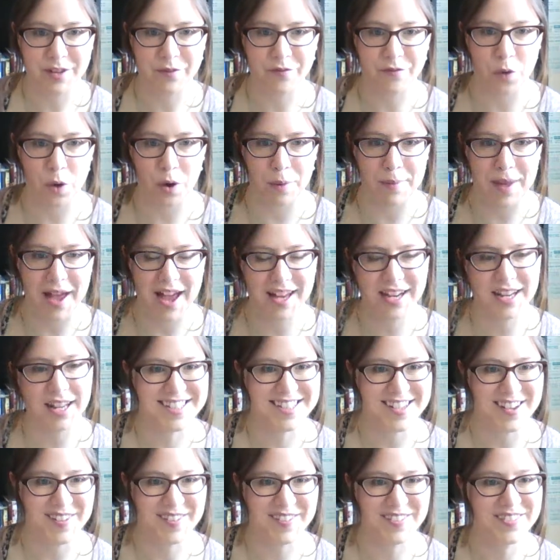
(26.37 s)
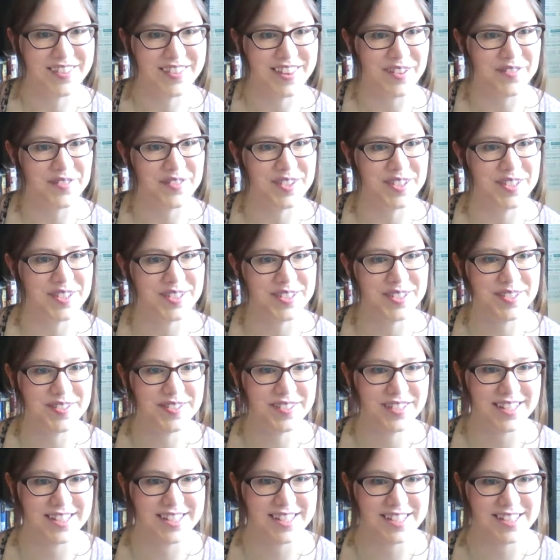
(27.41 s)
format. So without further ado,
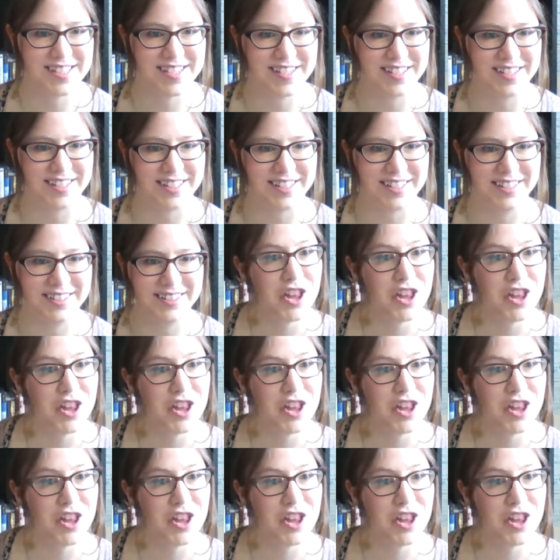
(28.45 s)
let's get started.